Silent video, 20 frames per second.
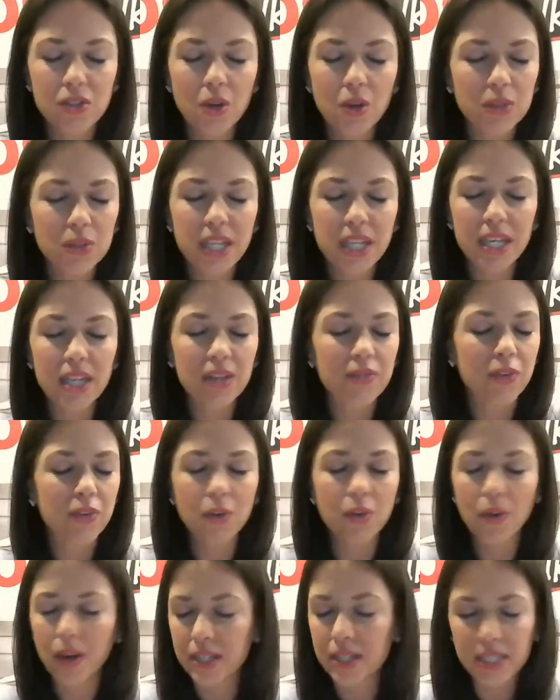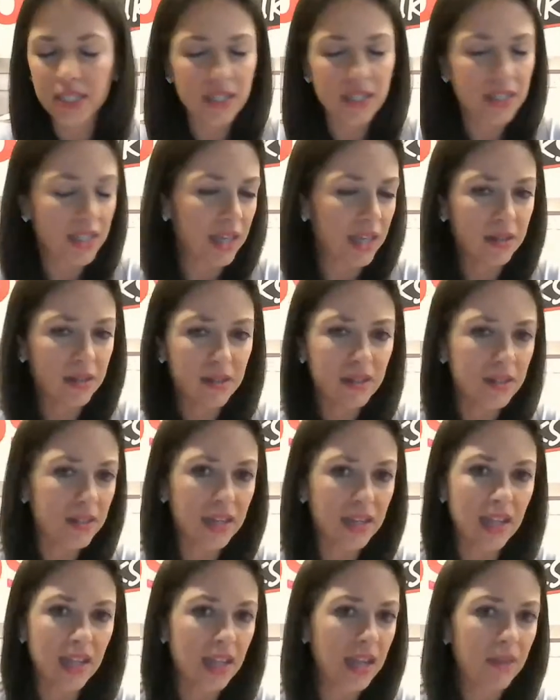don't take it for granted that
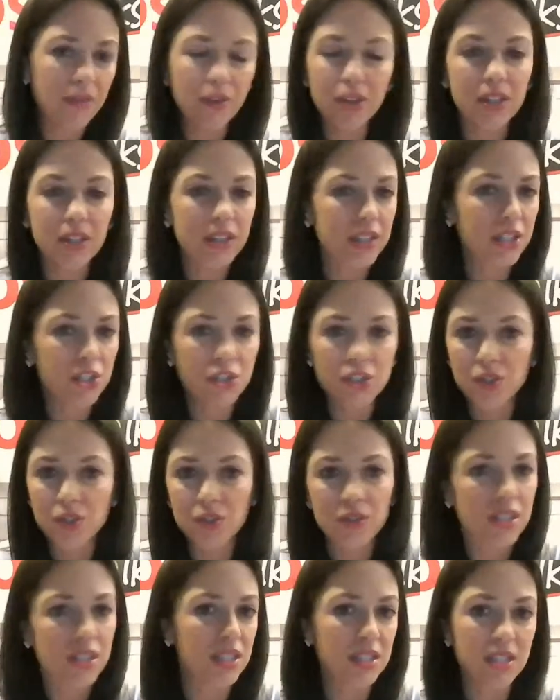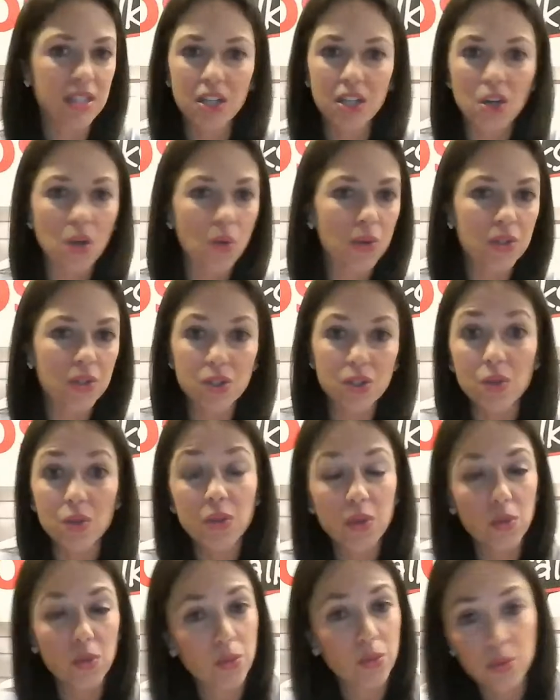every clinician you see is going to know what to do
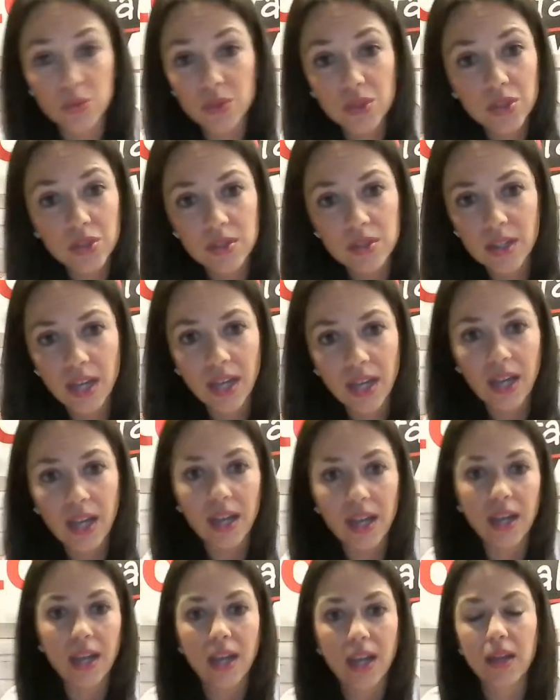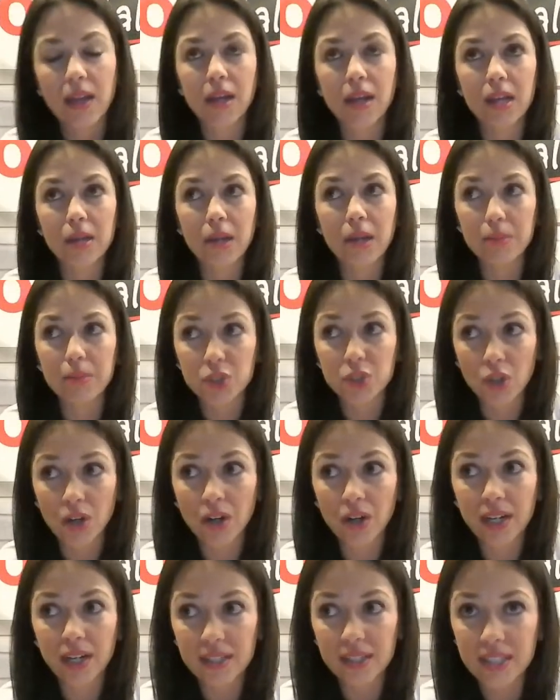with a wound. I'm
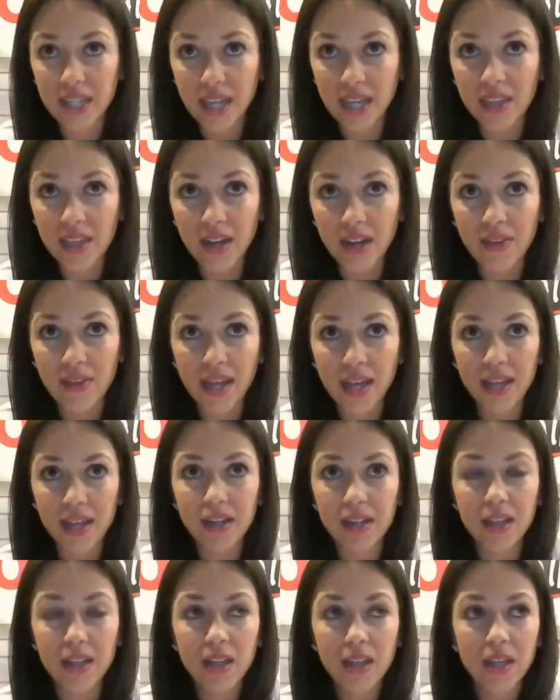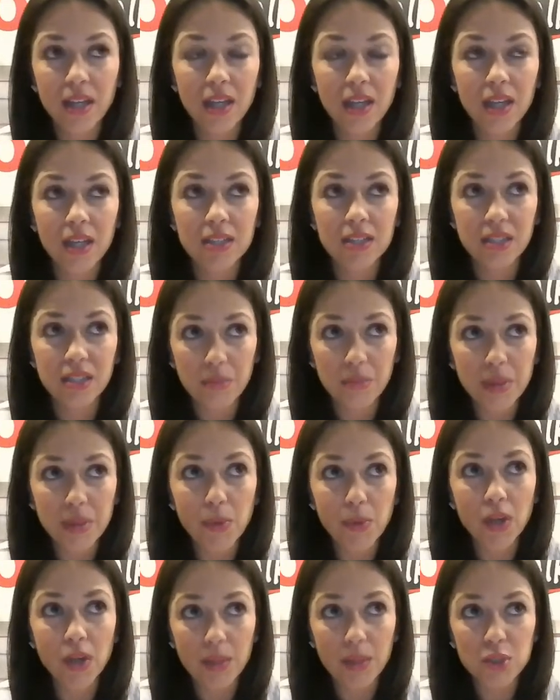sorry to say that I've had some
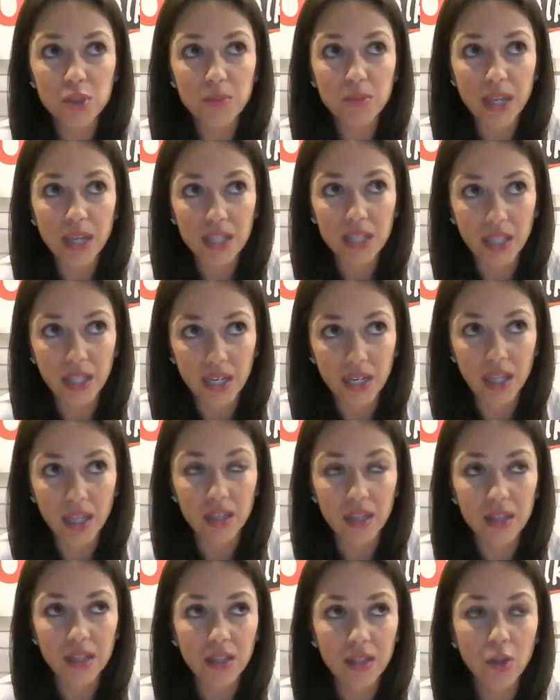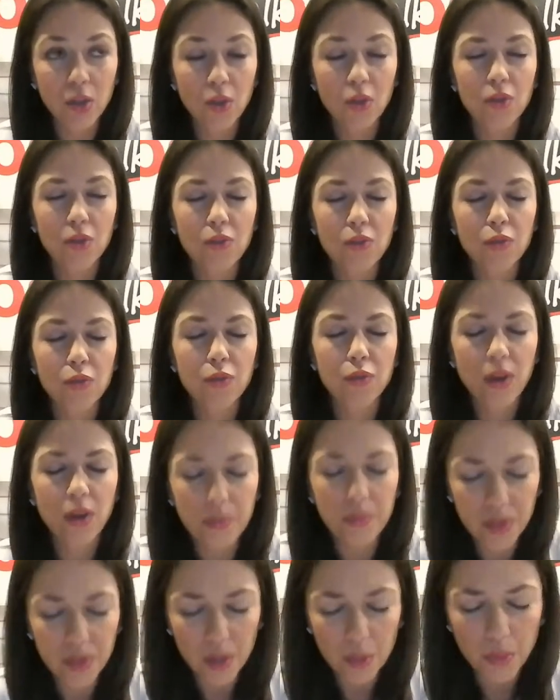people come to my clinic
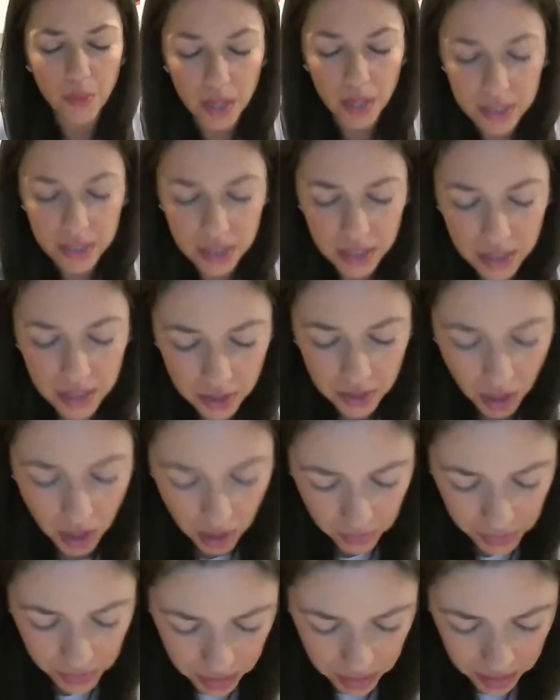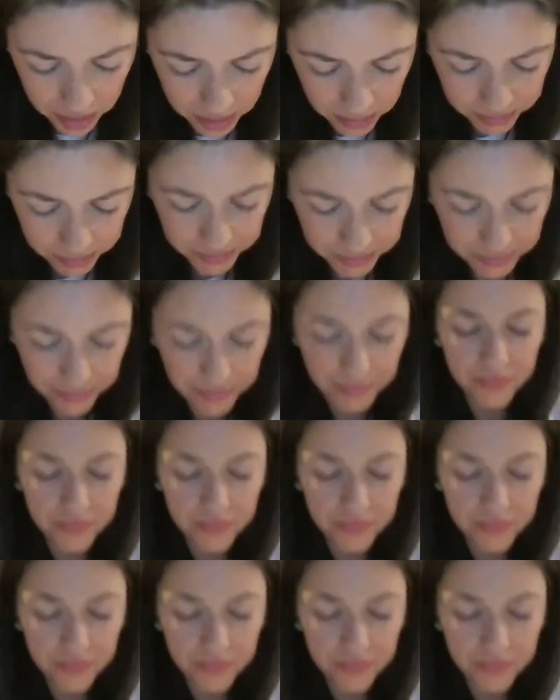from their prosthetist office